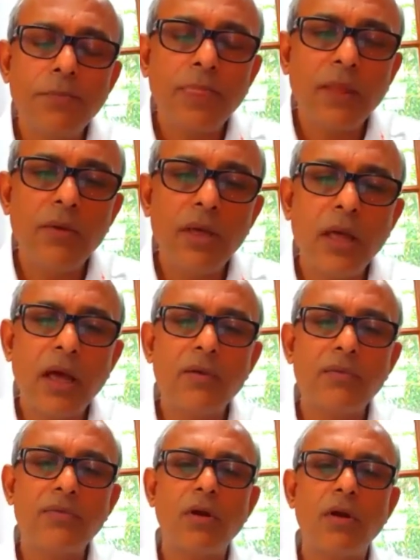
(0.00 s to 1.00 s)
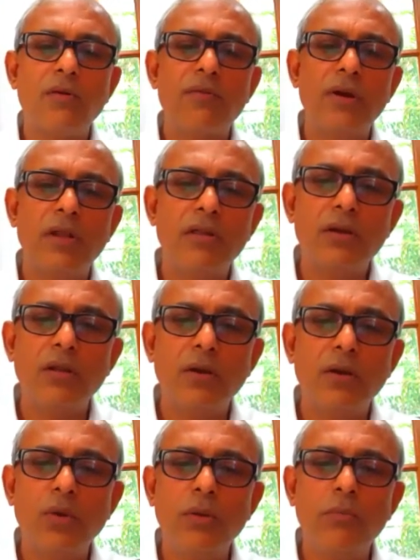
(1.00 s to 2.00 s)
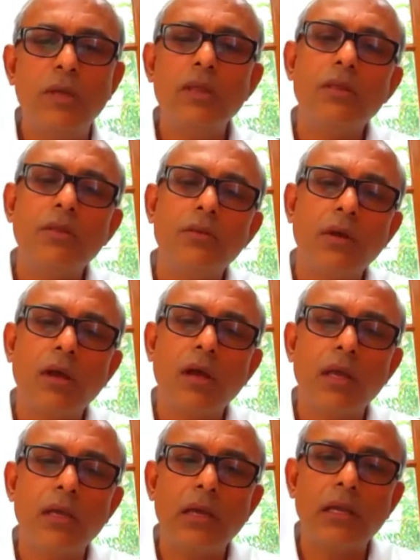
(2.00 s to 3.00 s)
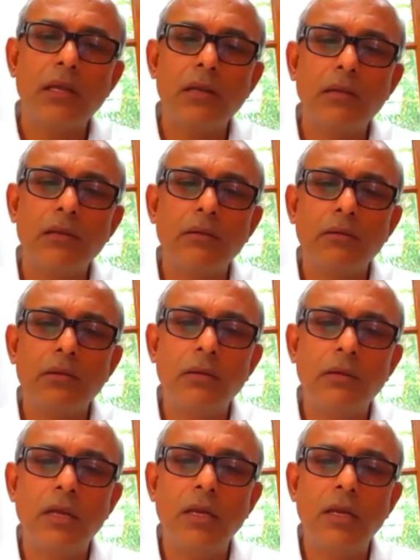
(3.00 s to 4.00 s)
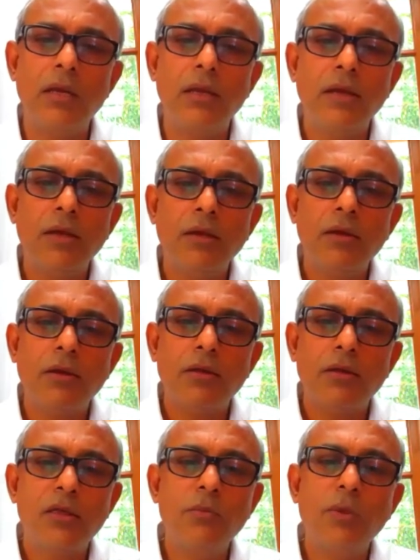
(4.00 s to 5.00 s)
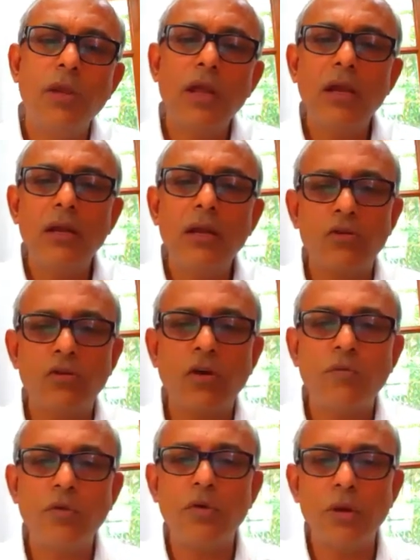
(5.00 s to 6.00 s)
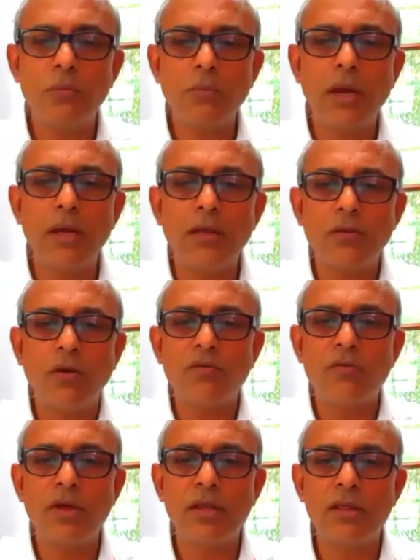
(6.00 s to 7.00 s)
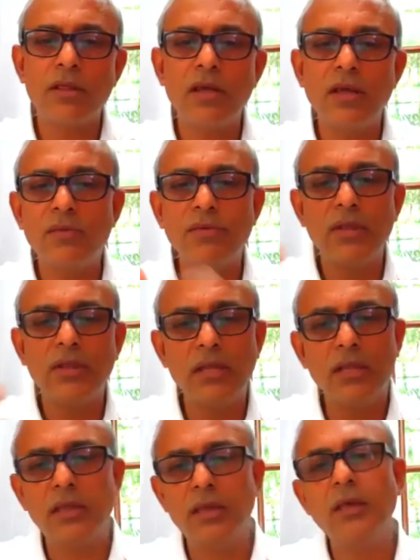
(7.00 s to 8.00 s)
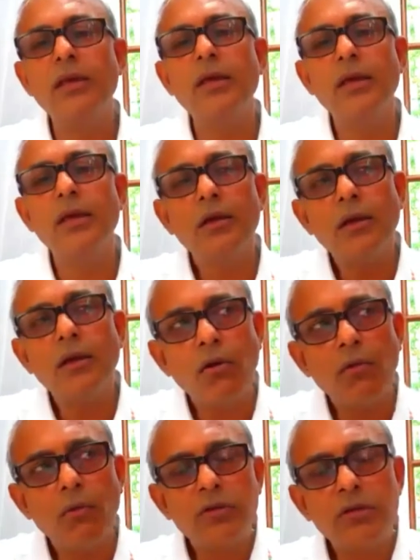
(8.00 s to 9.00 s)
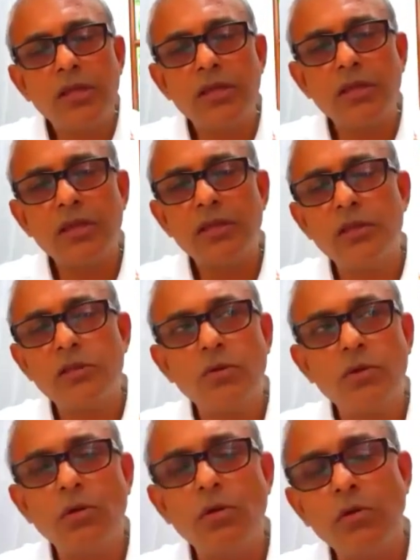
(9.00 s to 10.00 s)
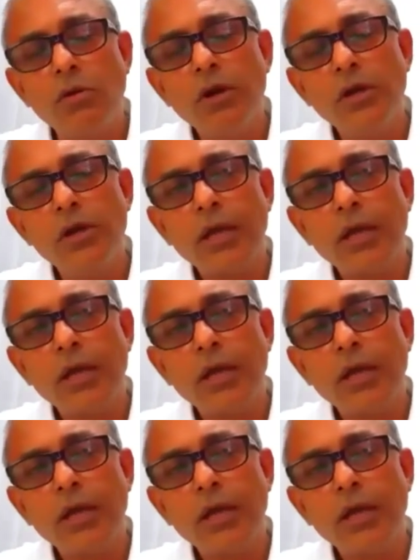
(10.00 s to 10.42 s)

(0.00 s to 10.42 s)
We have sort of a digital twin means I can really simulate your shop floor in my software itself, and then see how much distance this will go.